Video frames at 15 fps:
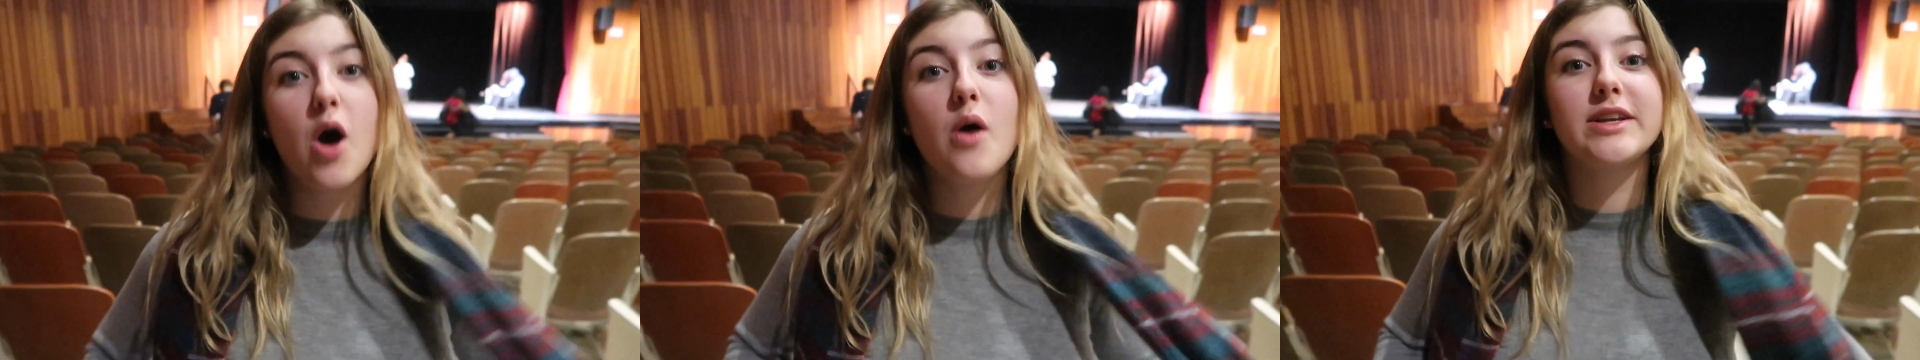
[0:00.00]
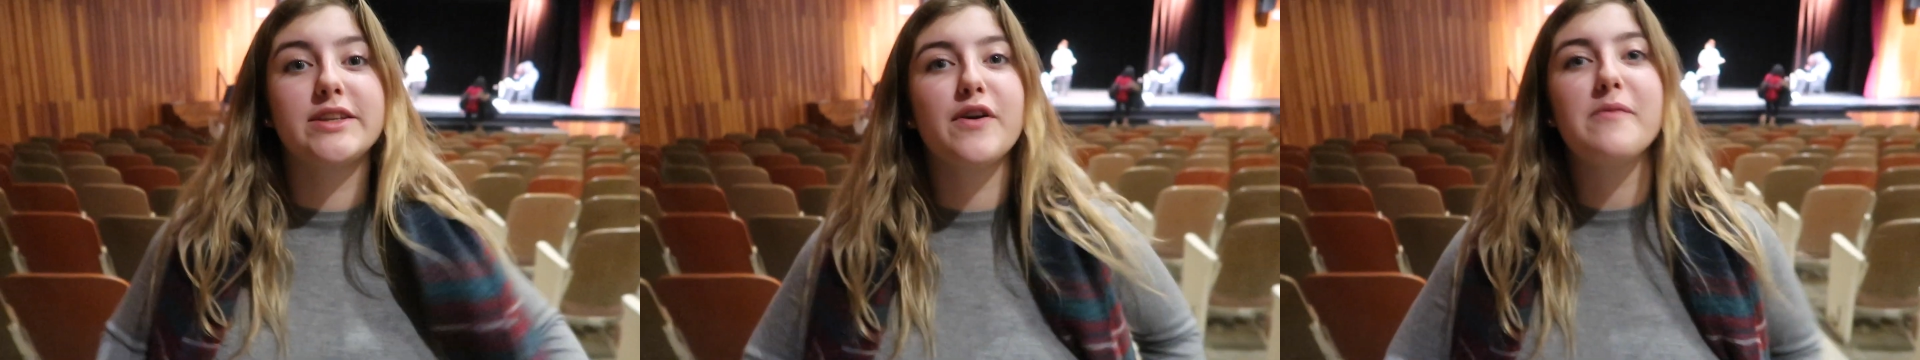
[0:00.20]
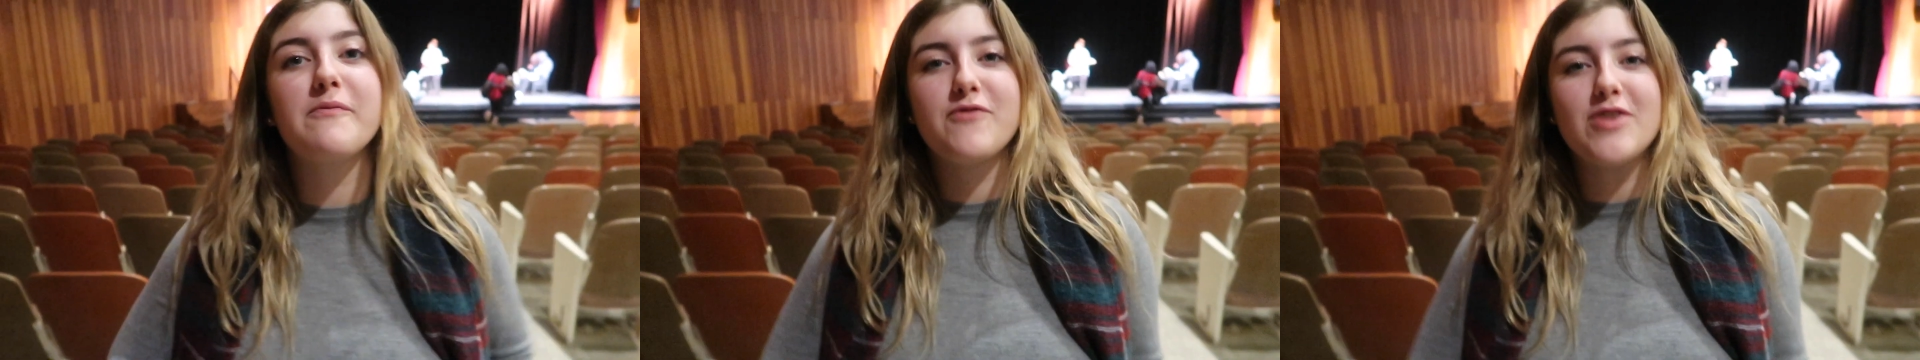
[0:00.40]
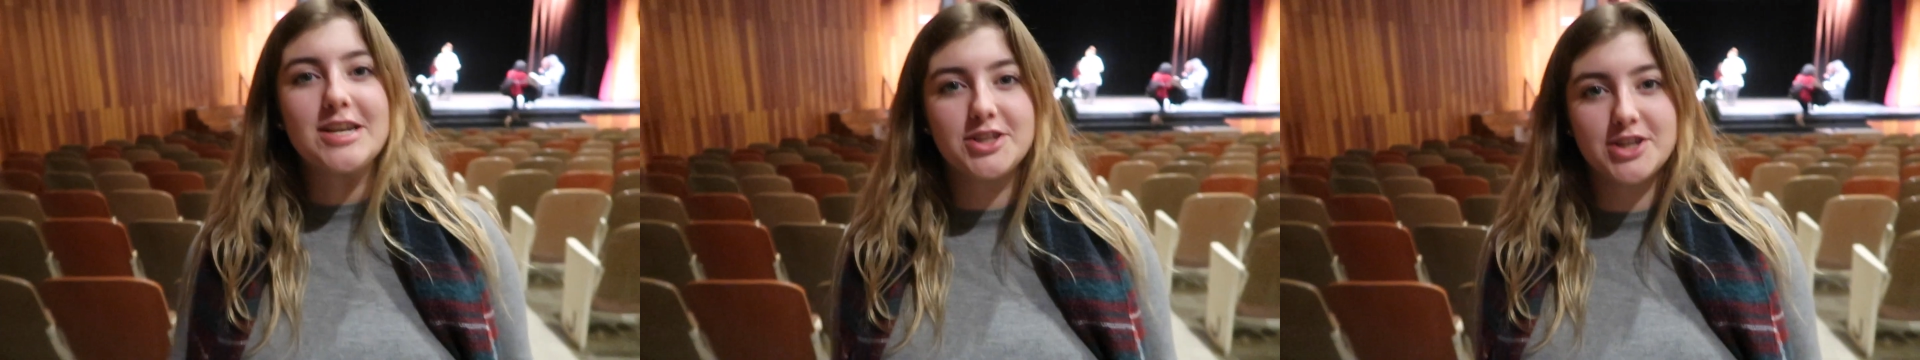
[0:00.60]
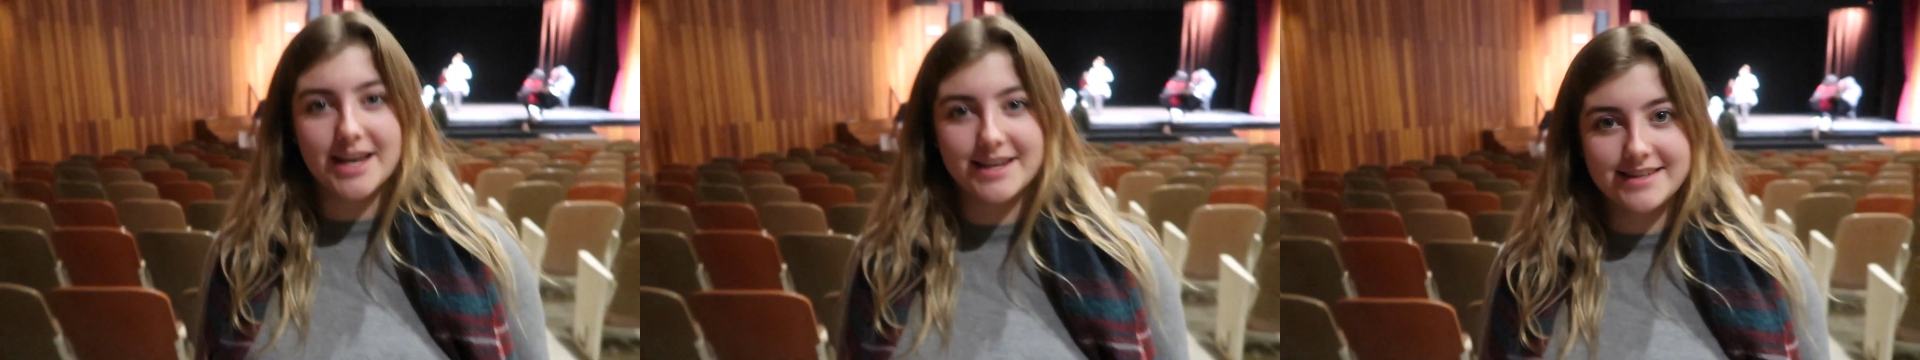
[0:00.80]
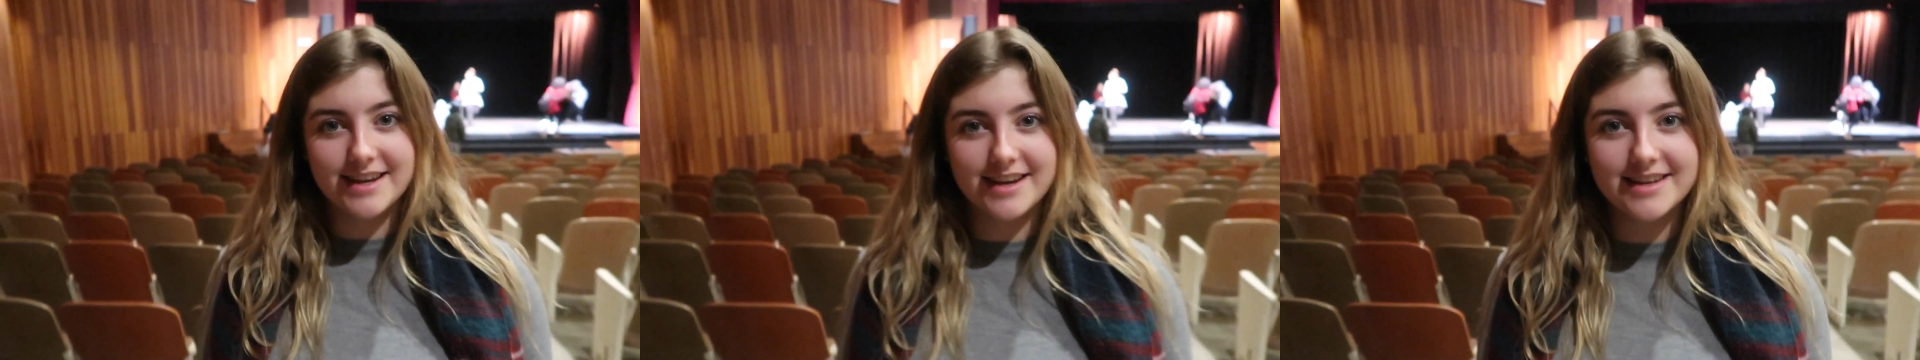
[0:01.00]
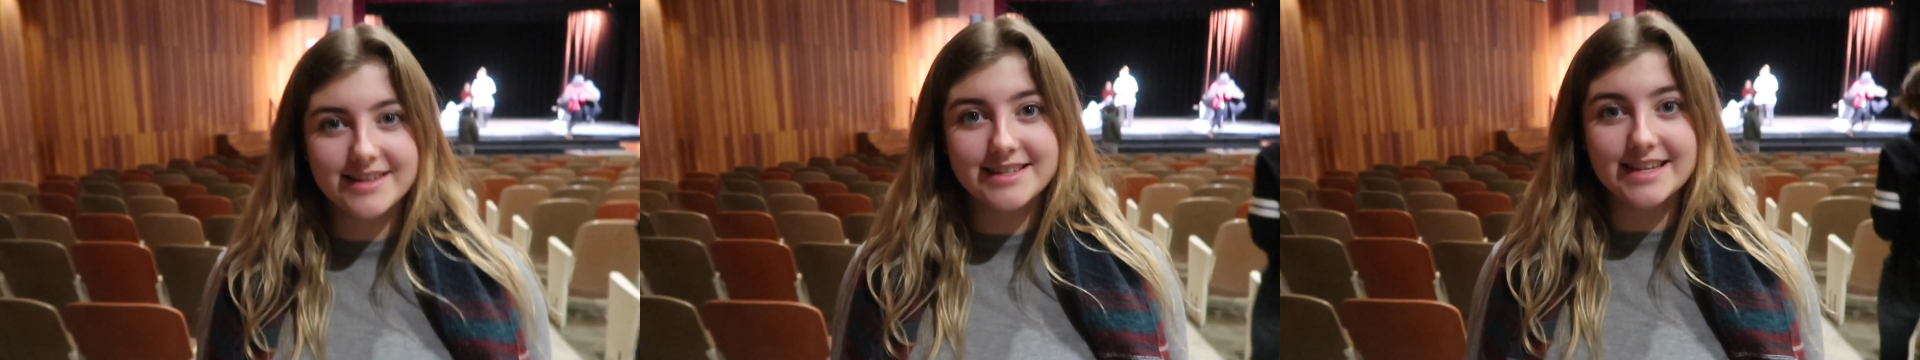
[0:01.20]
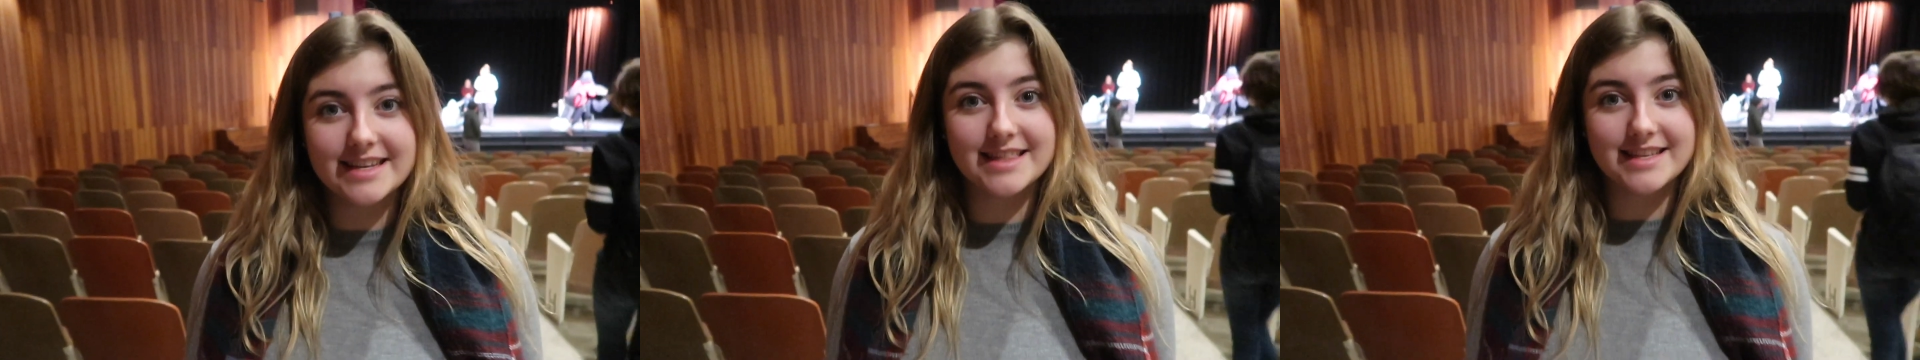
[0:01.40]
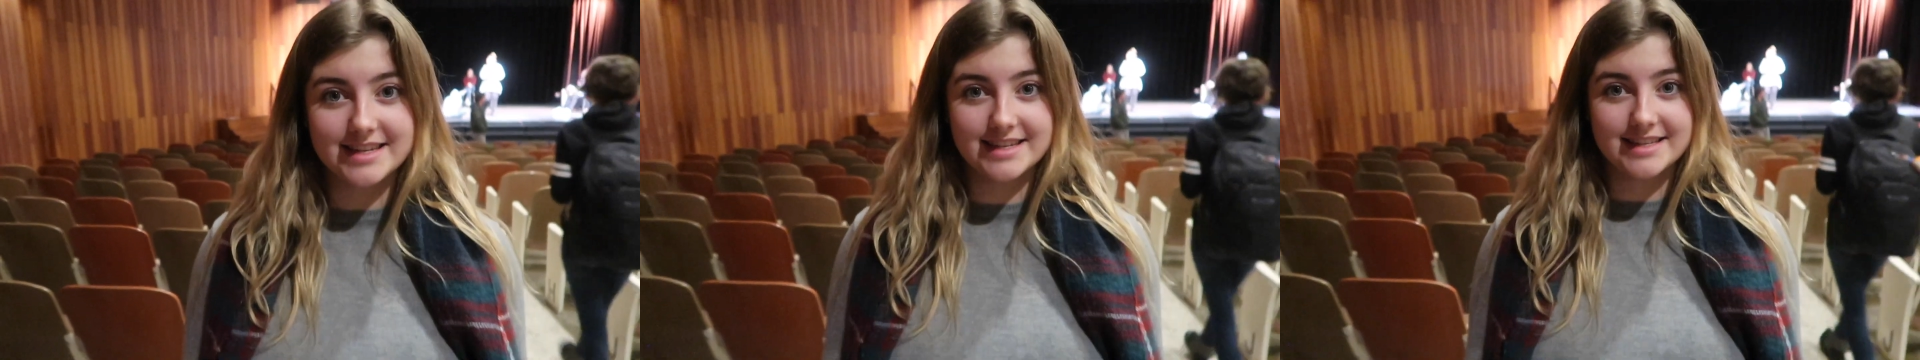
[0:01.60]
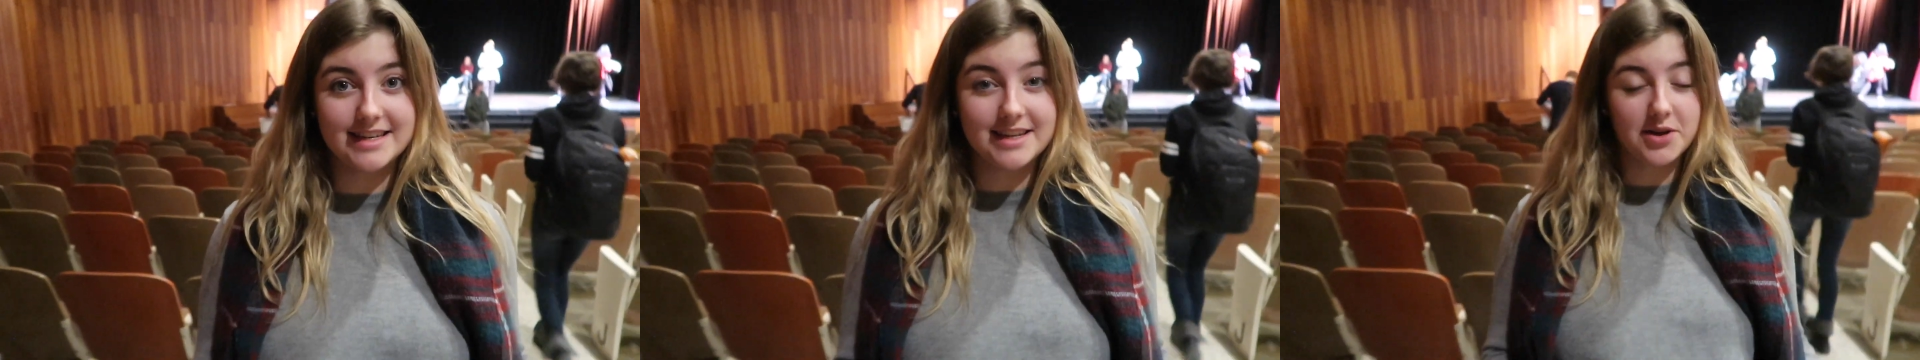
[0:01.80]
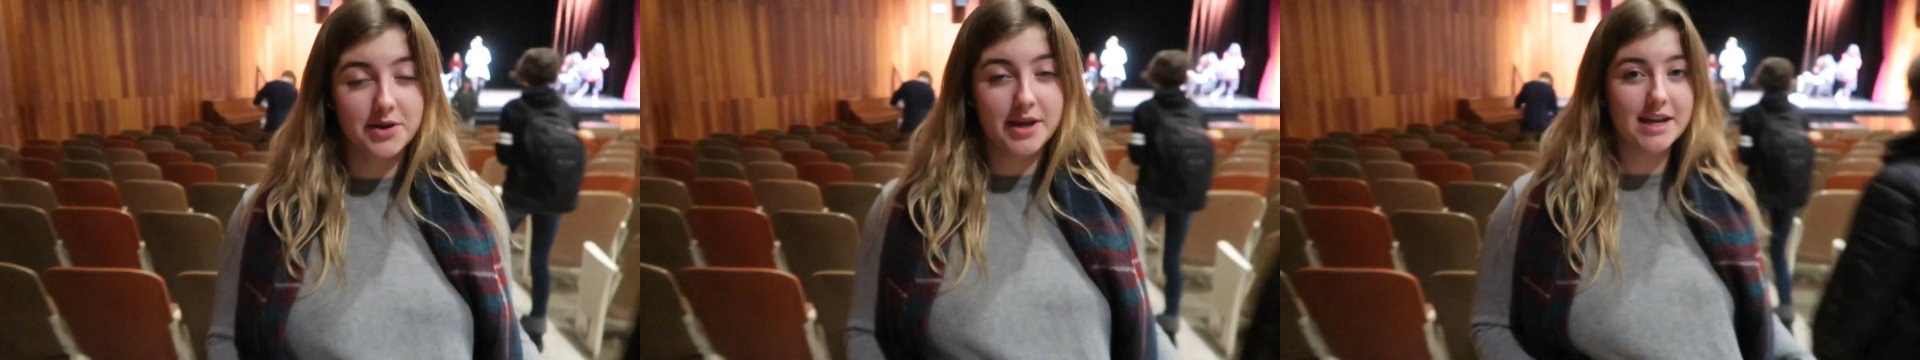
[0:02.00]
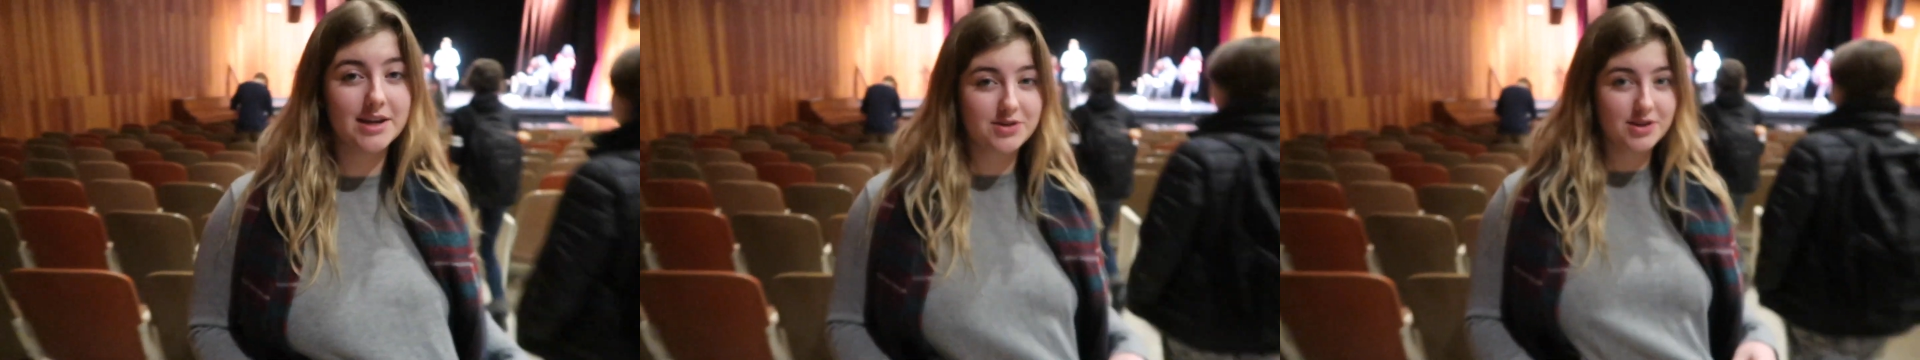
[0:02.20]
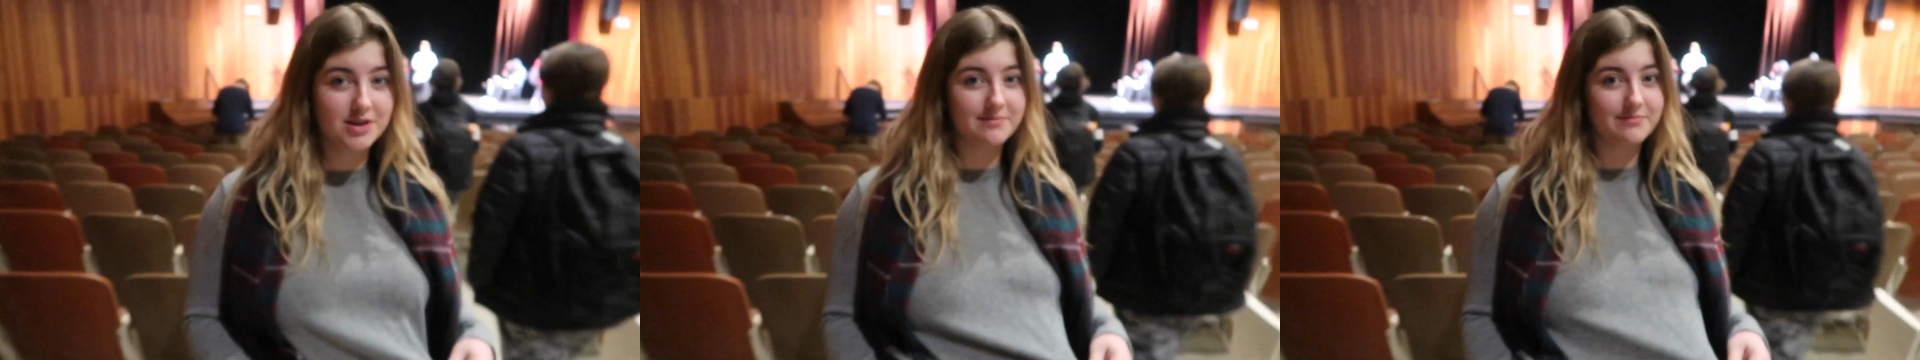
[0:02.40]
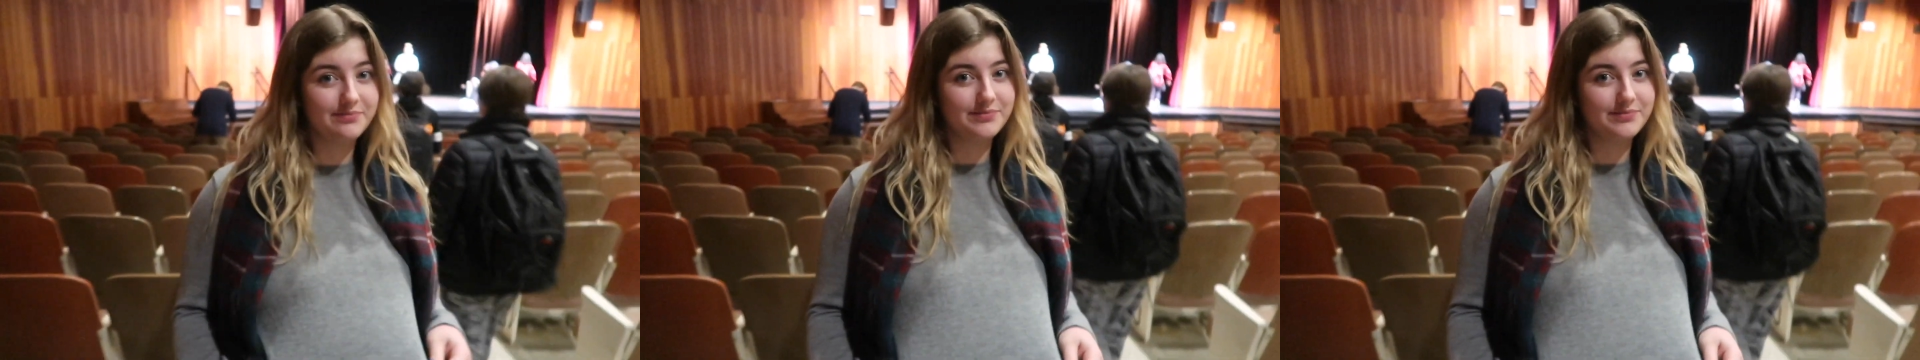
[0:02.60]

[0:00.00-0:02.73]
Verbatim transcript: oh, it's from Francesca's in the Disney location.